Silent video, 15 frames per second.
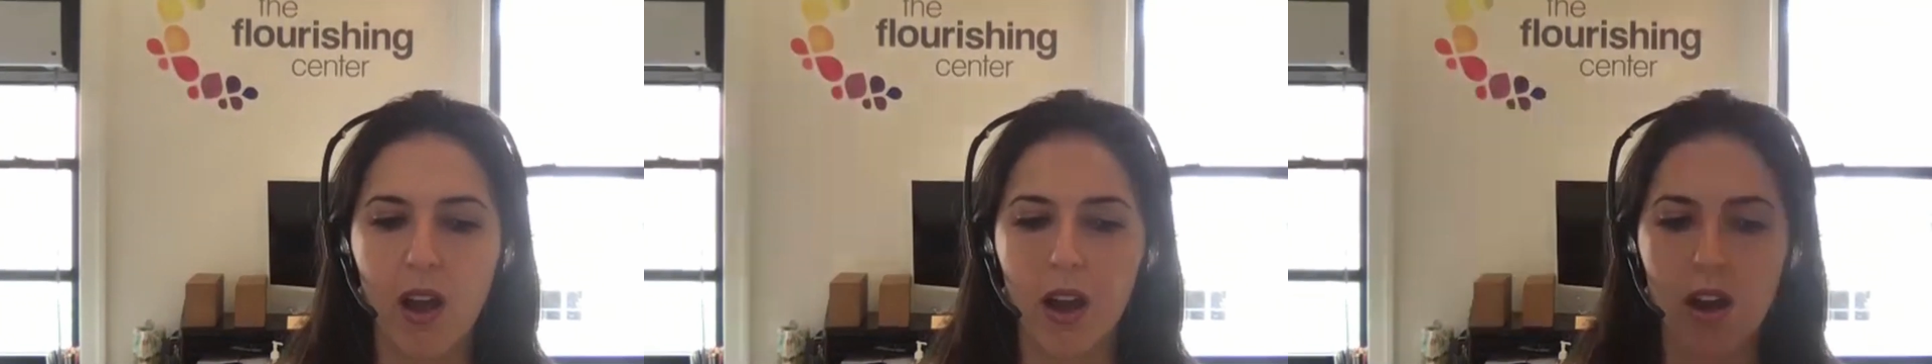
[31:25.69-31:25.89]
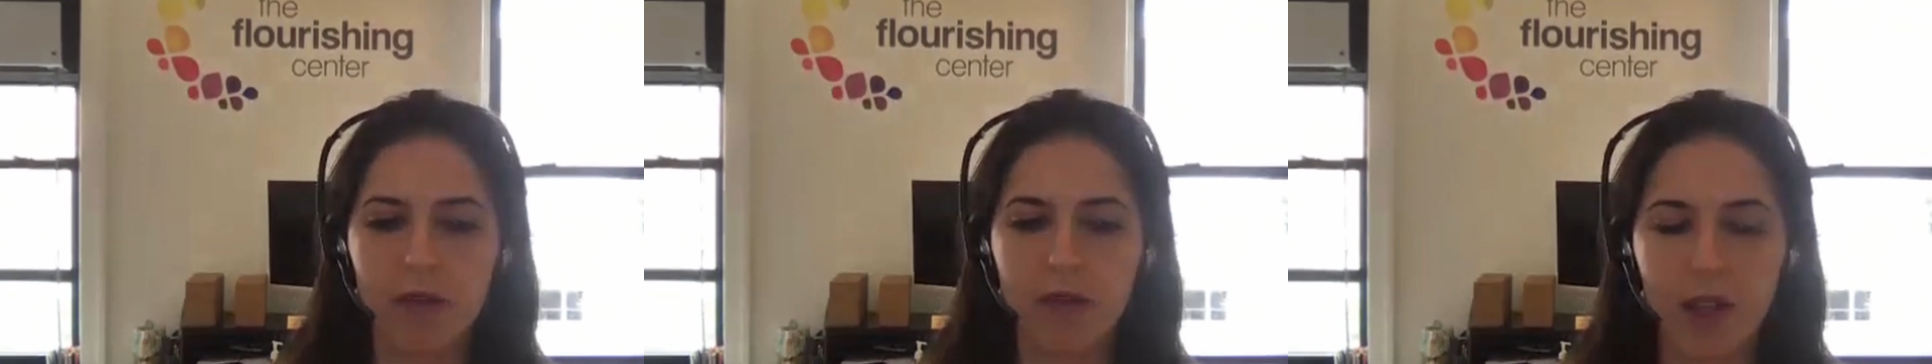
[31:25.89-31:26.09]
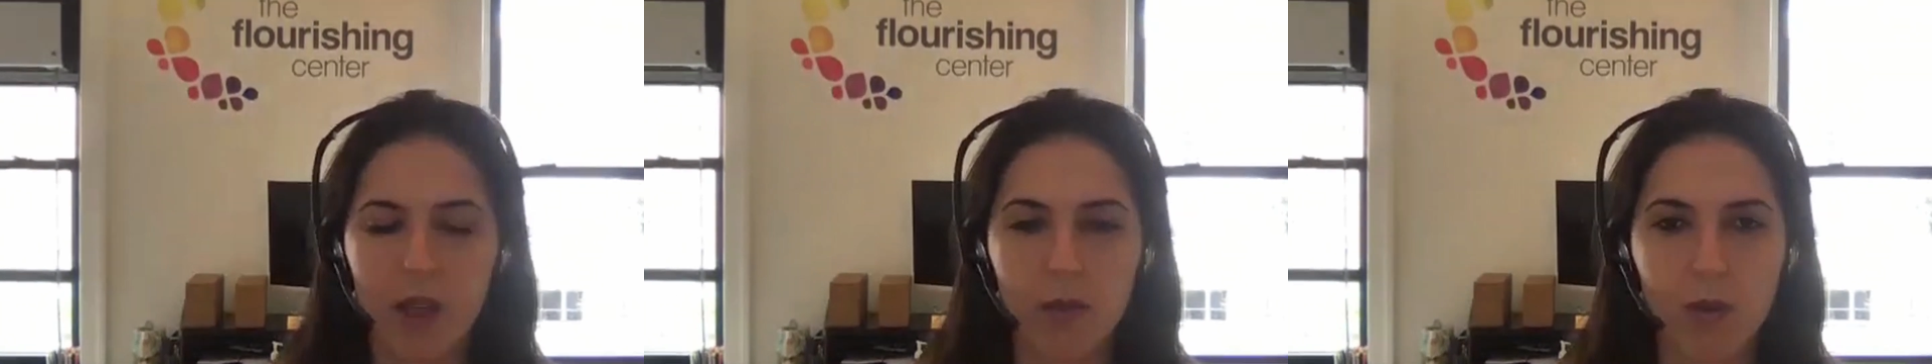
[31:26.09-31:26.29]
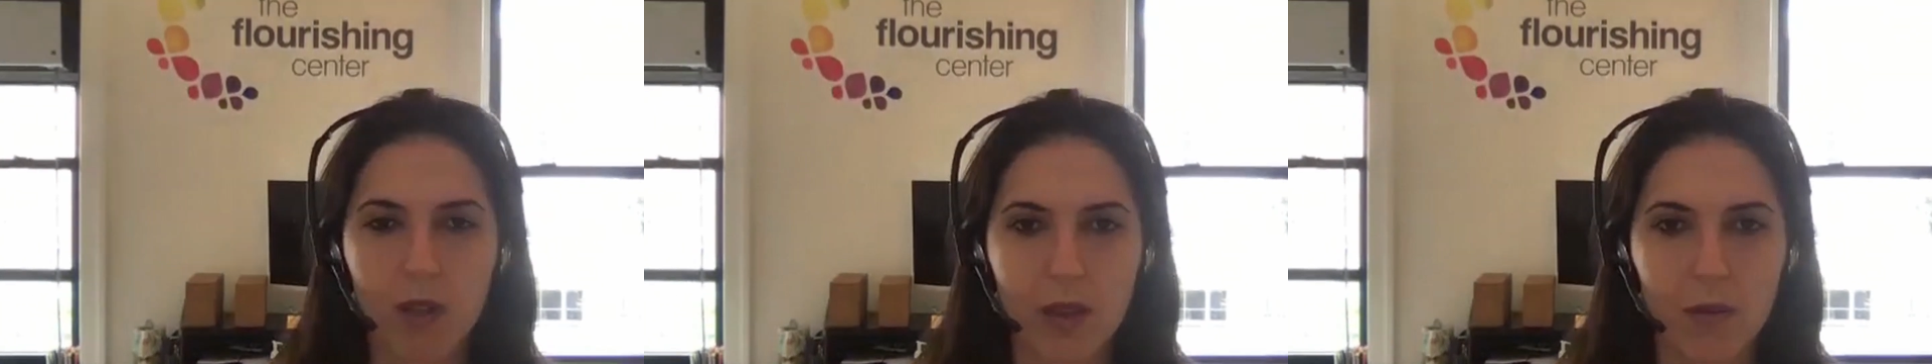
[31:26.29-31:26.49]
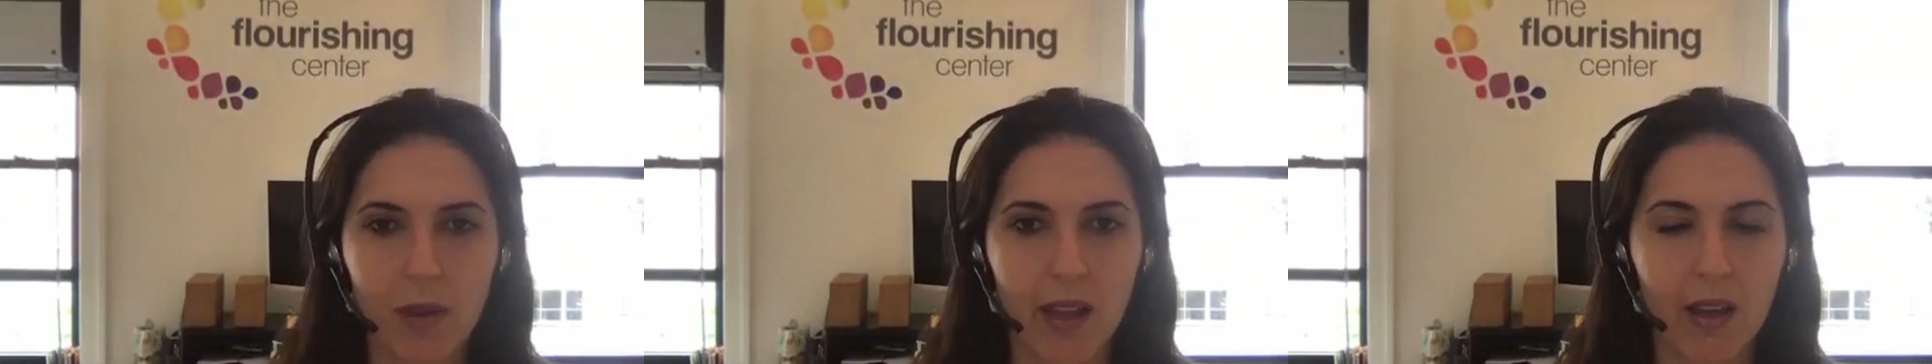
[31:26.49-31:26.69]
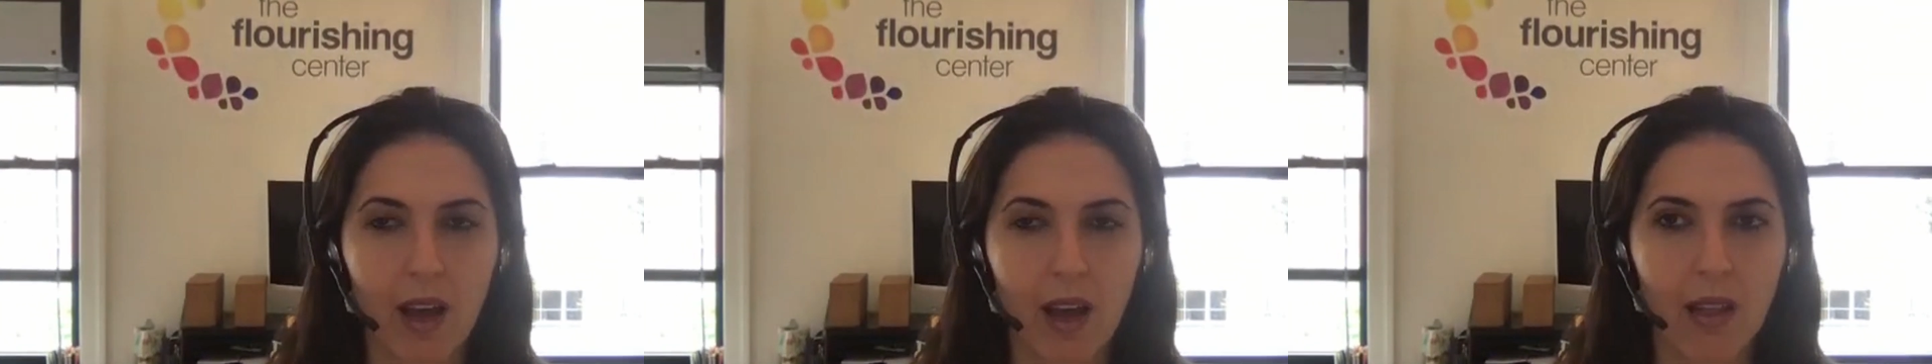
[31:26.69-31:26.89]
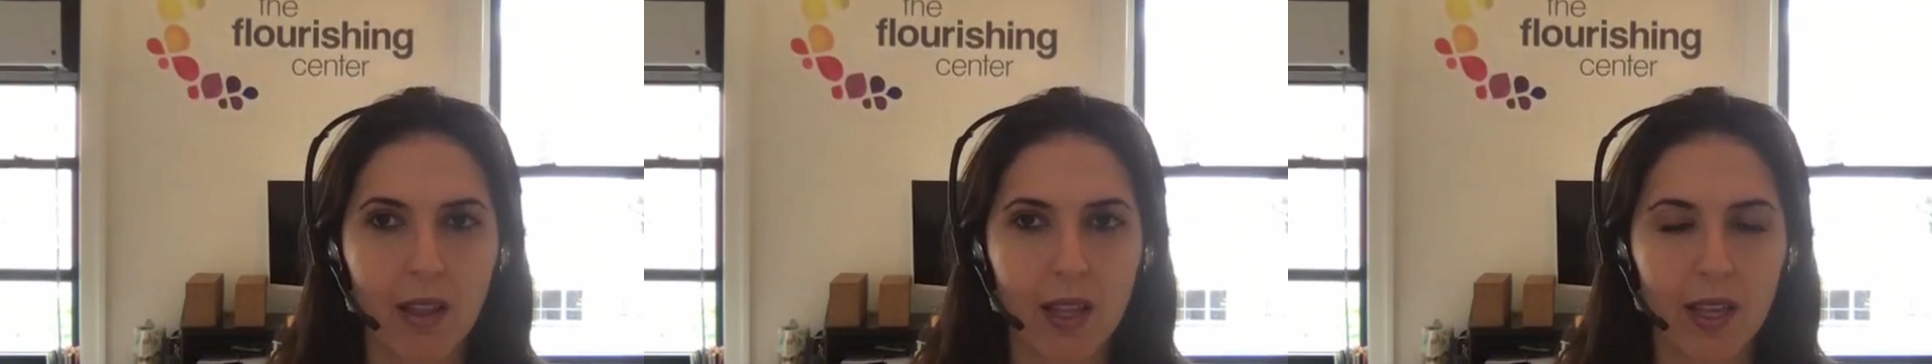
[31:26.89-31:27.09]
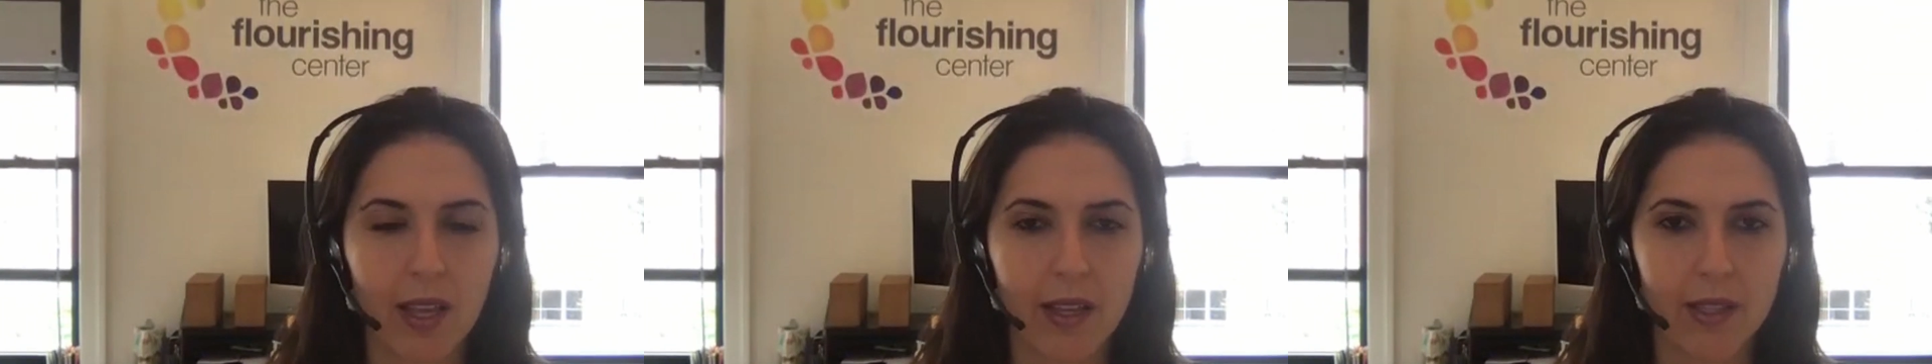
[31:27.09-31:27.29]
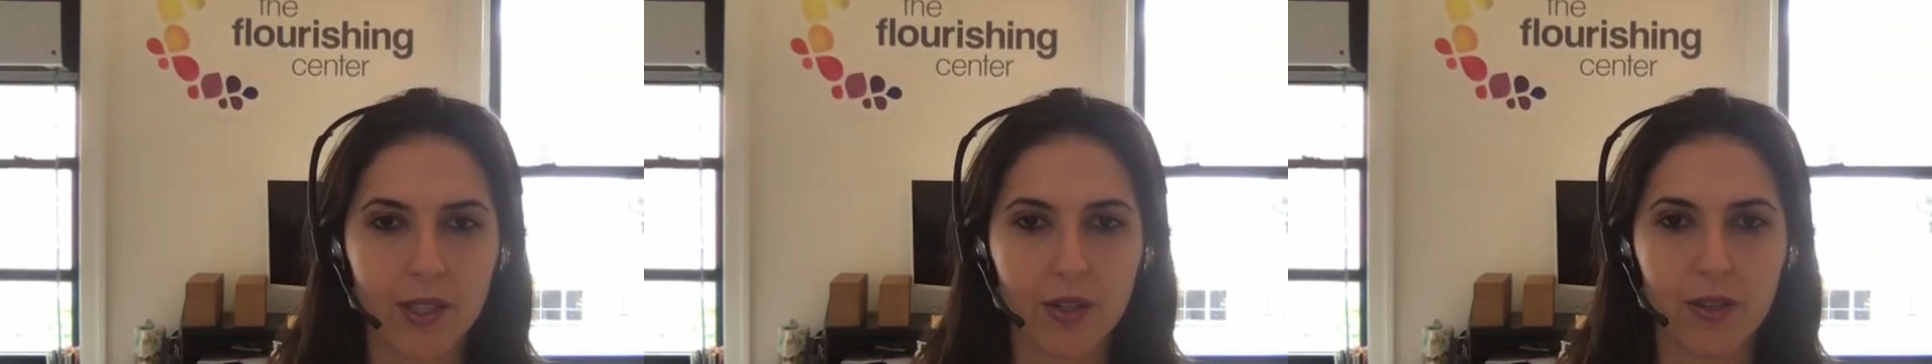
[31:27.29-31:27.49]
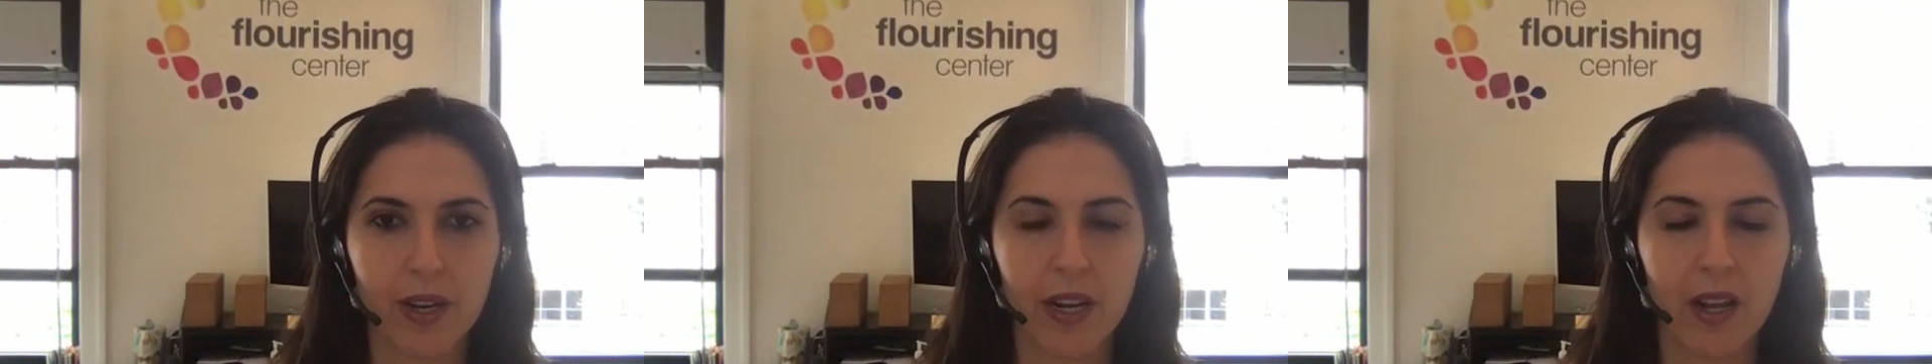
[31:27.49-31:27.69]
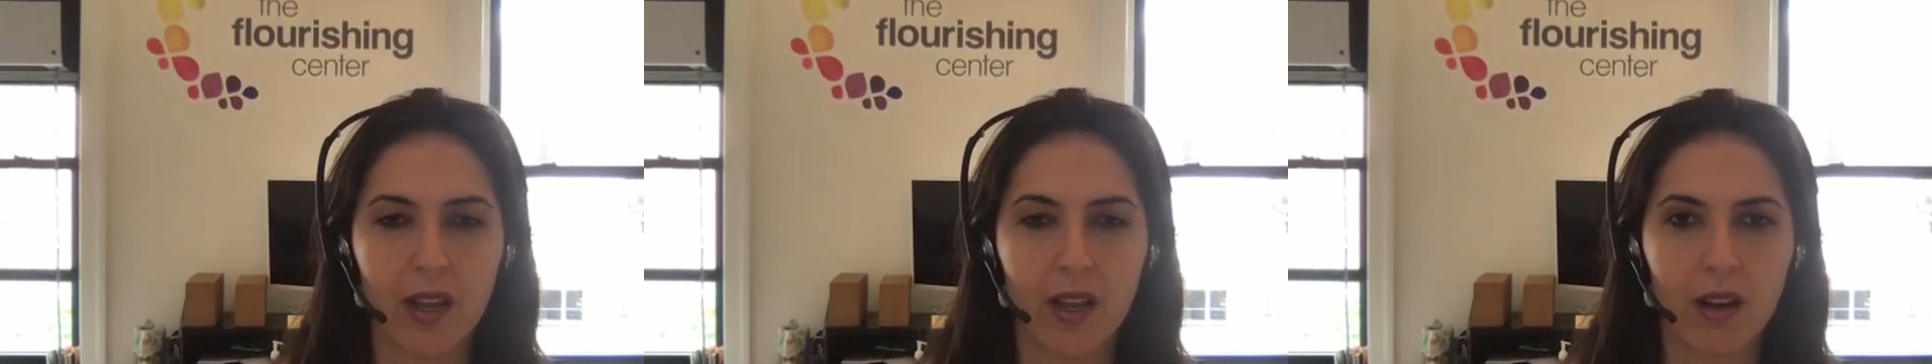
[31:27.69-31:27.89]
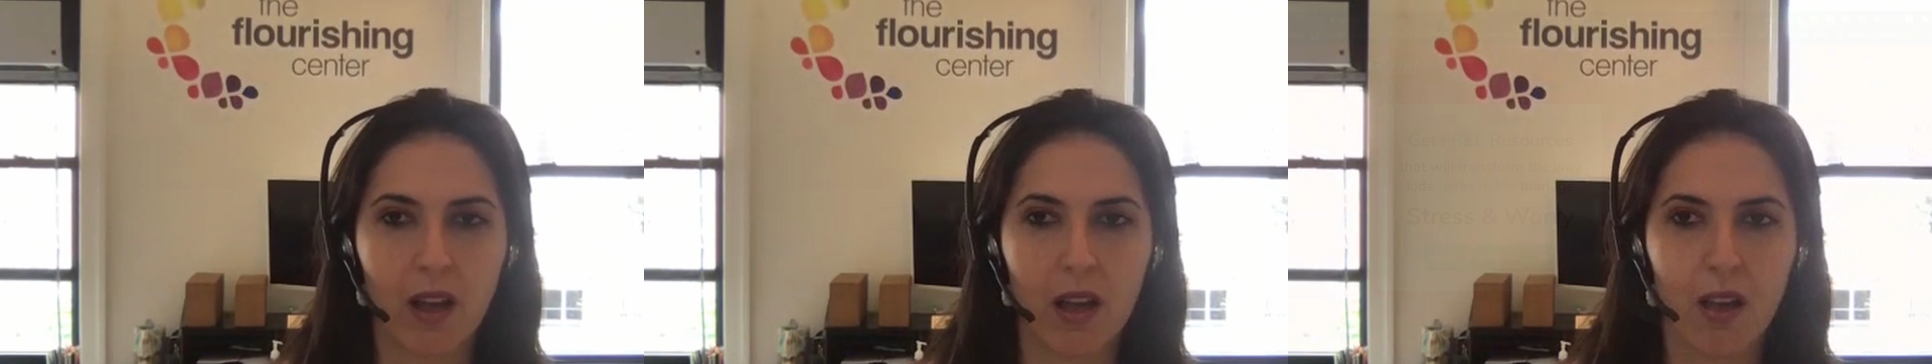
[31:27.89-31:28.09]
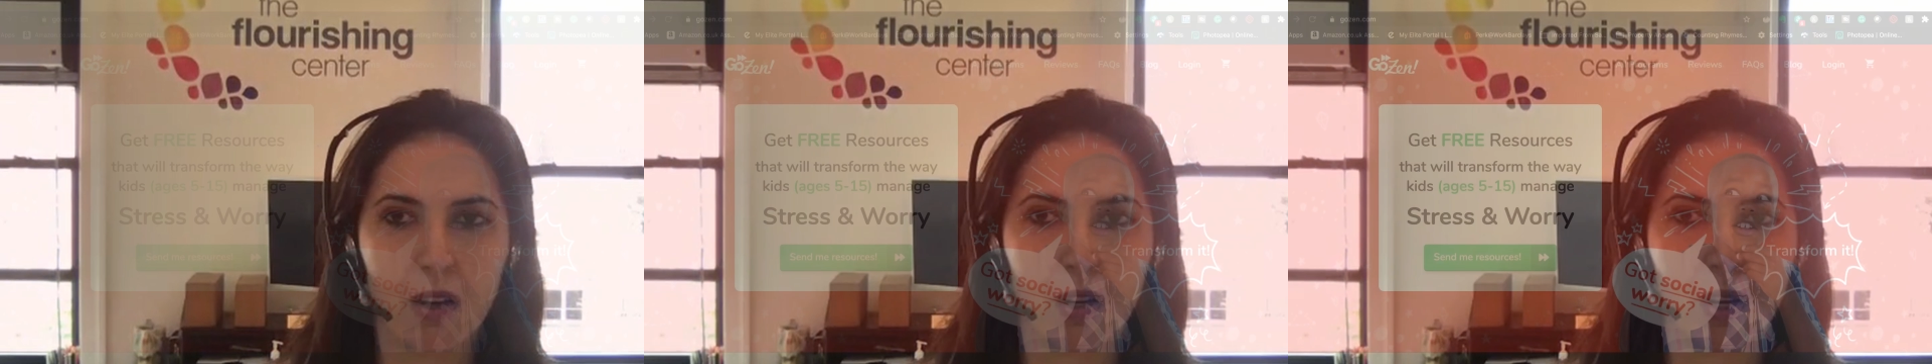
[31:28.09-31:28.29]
are available that my colleague has created on